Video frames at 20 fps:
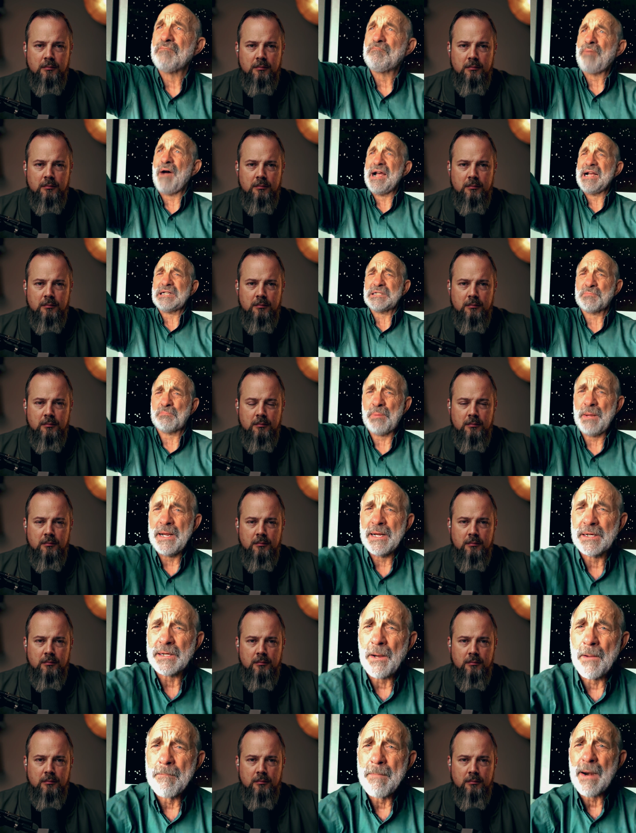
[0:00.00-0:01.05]
Speaker 1: of Pike's
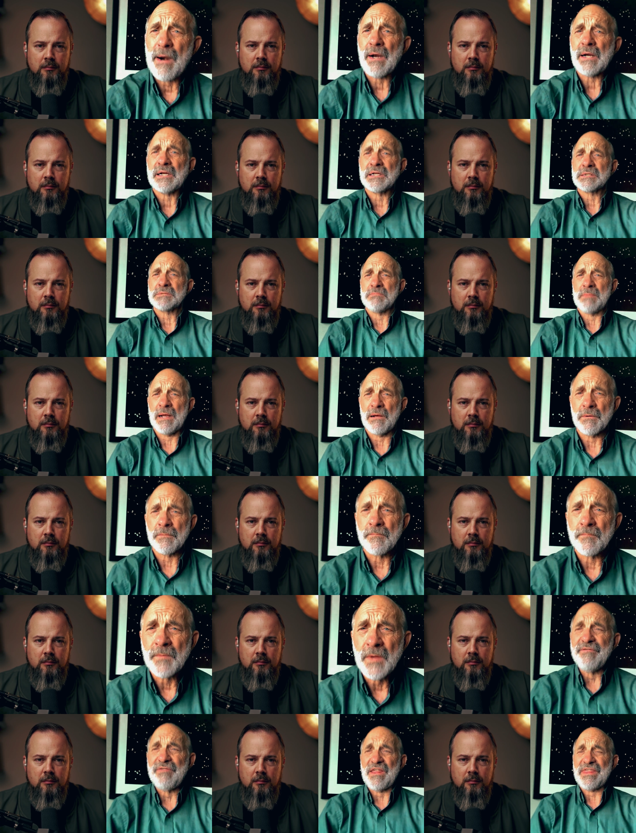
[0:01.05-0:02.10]
Peak, America's
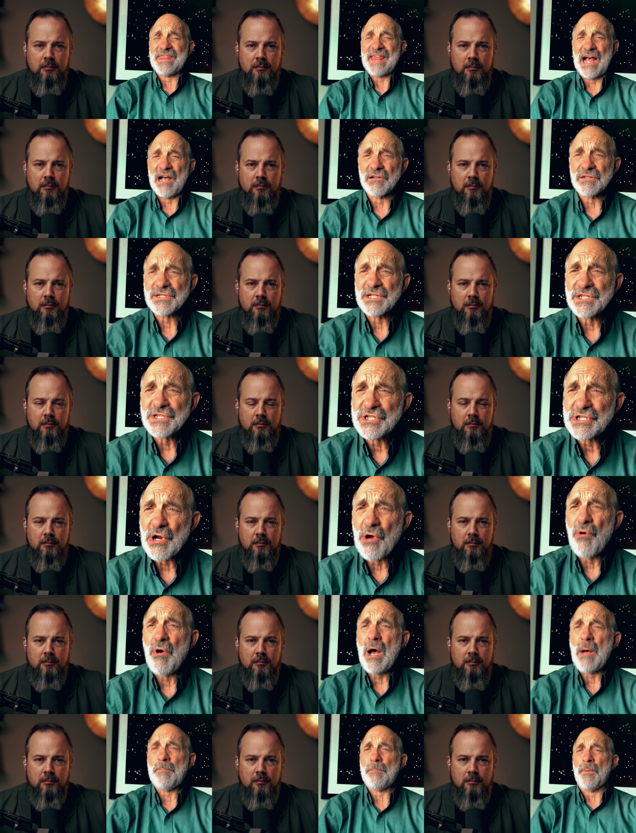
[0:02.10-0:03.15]
Mountain. If 1,000 show
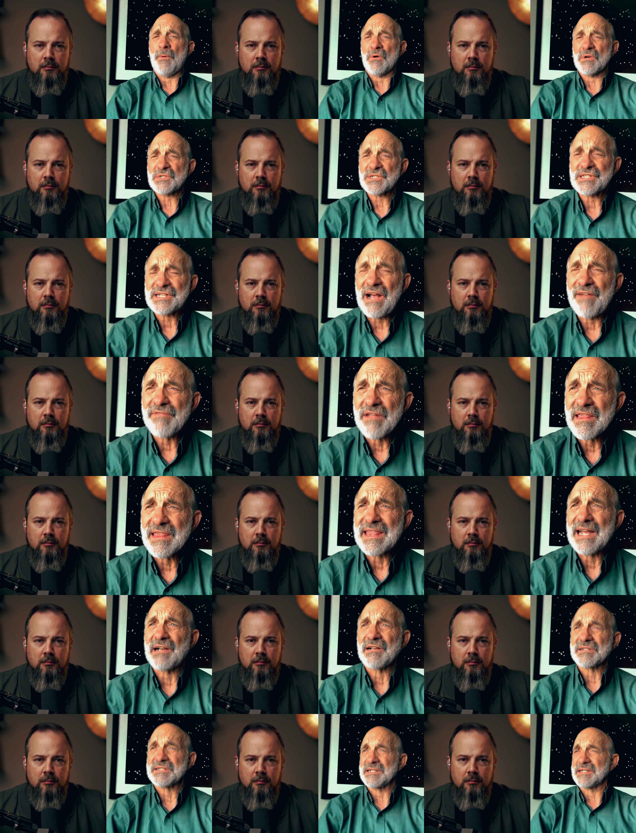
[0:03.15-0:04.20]
up or
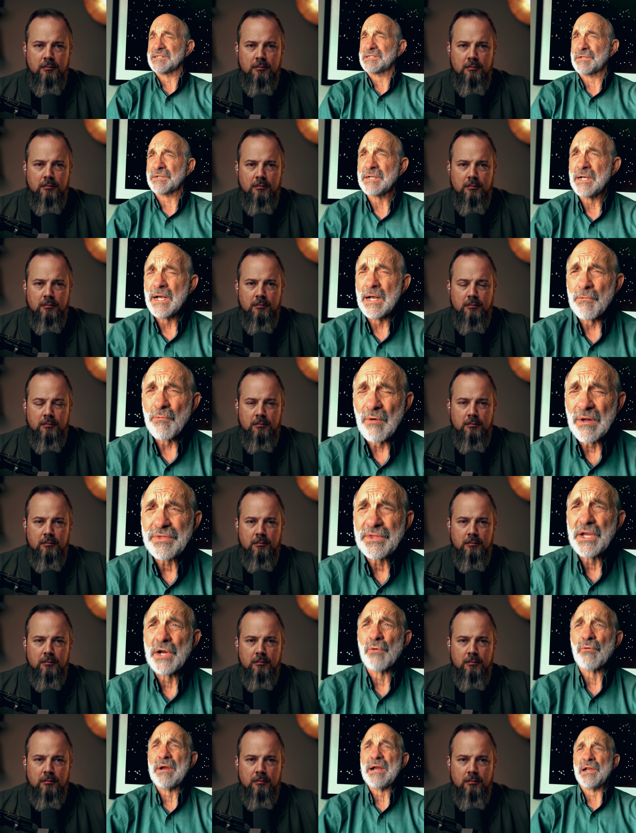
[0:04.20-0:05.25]
7,000, what the
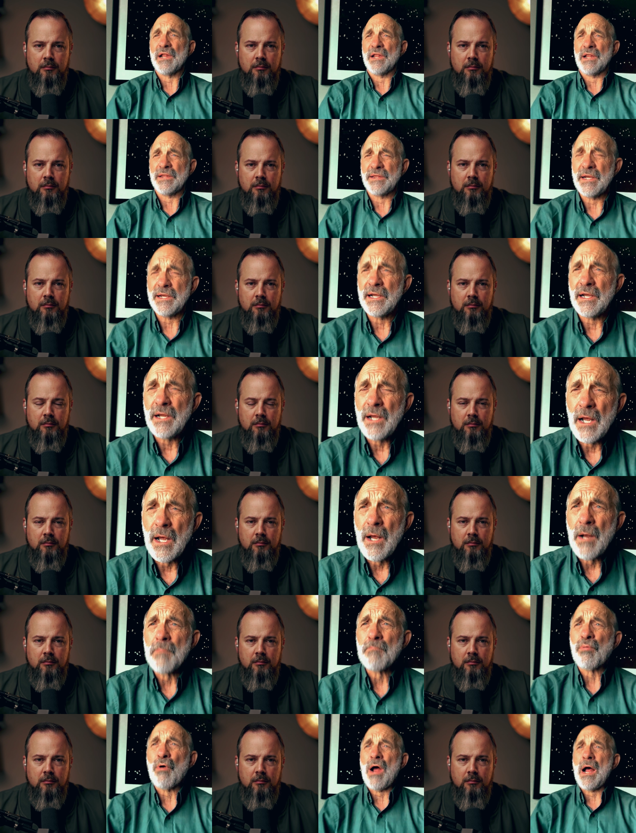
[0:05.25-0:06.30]
arena, the
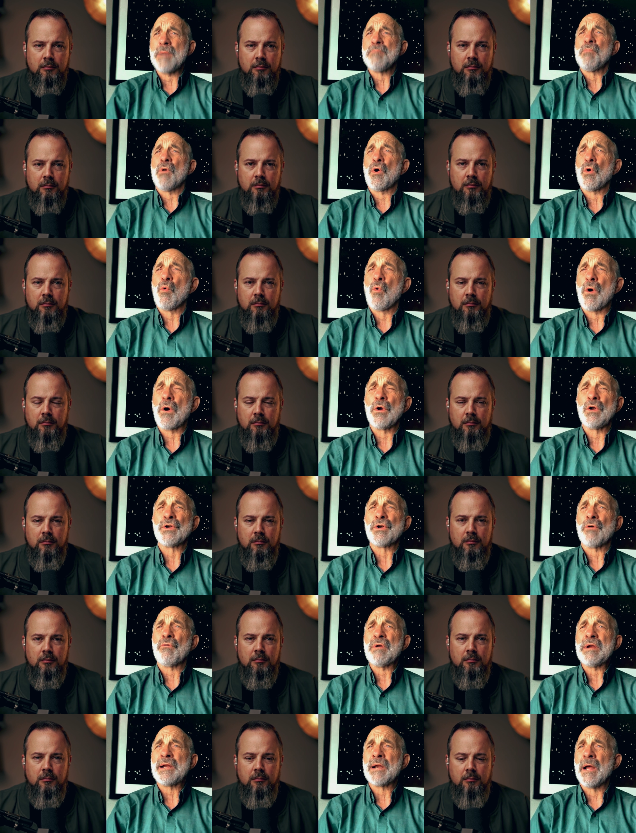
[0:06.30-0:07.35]
Broadmoor World
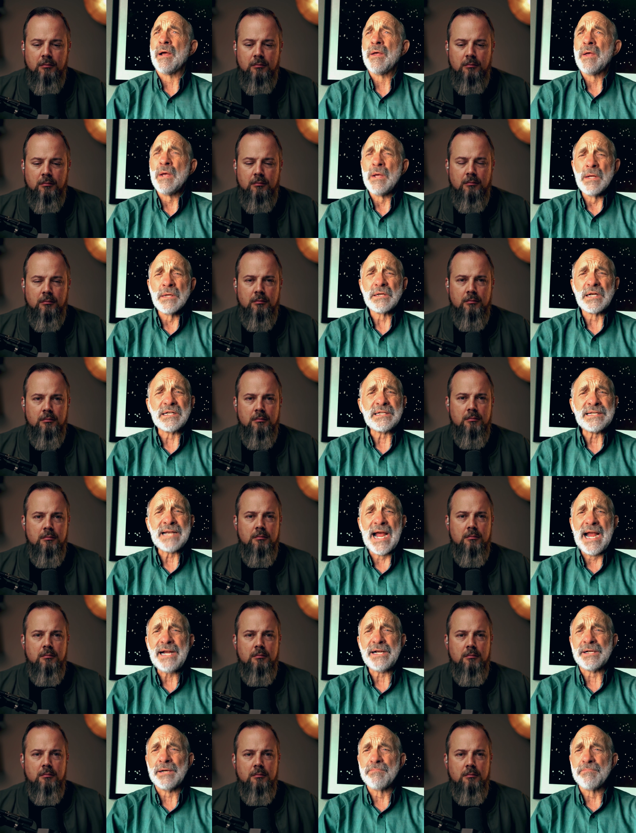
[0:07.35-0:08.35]
Arena, to take